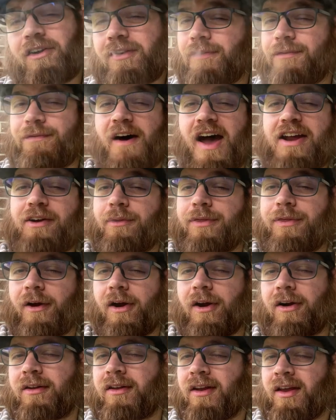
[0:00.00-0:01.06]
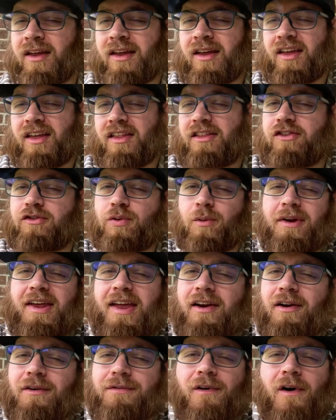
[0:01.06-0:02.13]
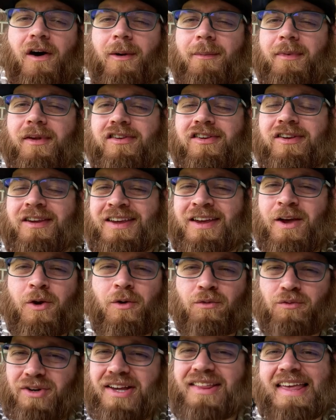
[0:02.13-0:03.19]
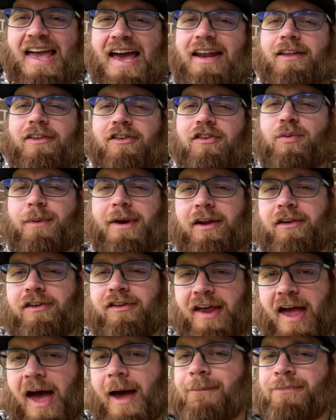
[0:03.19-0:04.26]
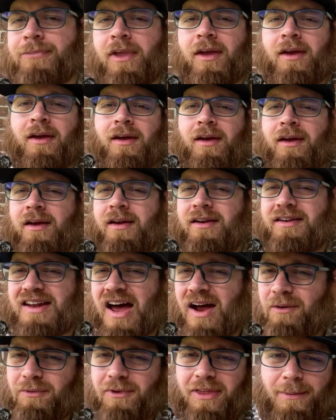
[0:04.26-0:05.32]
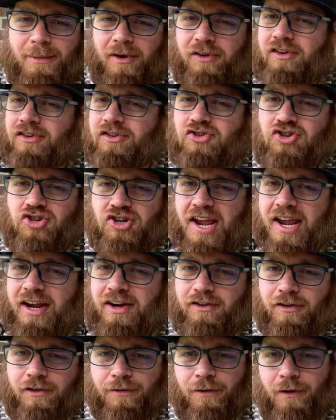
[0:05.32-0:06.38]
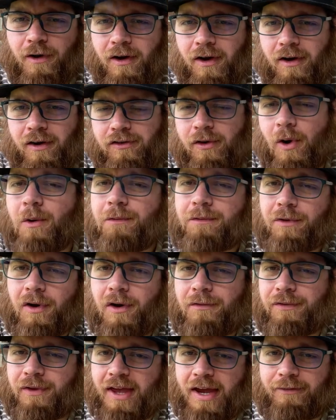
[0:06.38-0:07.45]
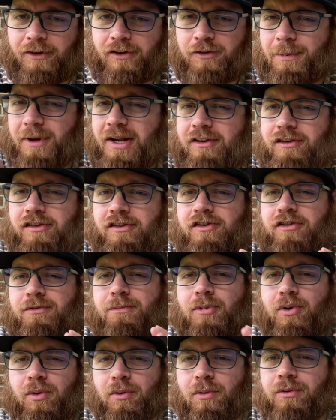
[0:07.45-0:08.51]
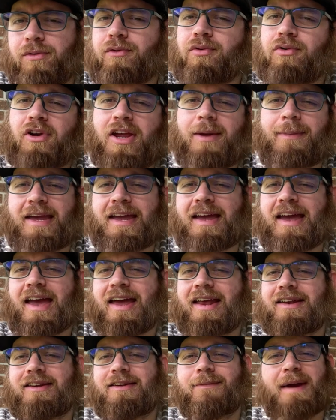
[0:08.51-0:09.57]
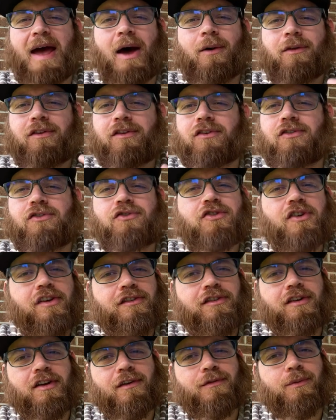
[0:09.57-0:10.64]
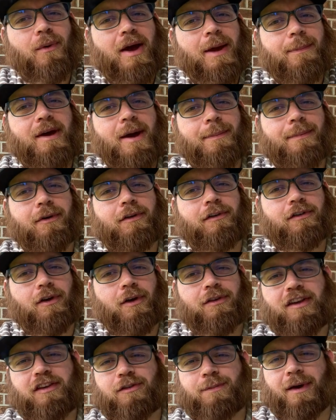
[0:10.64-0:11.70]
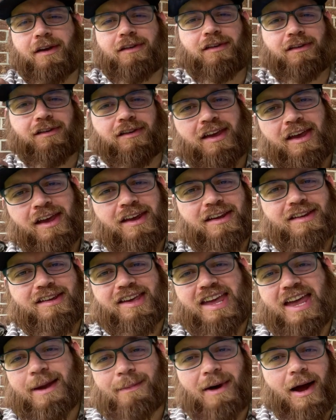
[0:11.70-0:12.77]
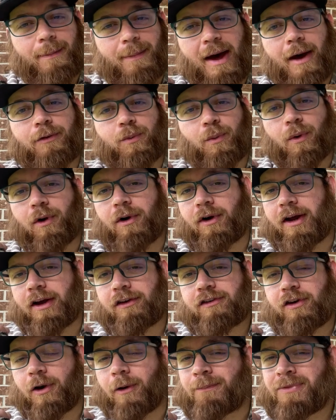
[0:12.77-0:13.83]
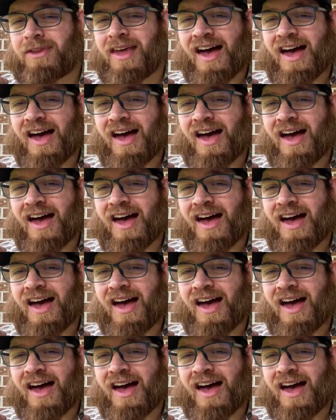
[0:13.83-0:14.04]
in the final third, the twenty acre farm is really at its sweetest yet. Not really much has changed as far as overall flavors, but it's smooth, creamy, and balances just enough white pepper and salty spices to keep my mouth watering. So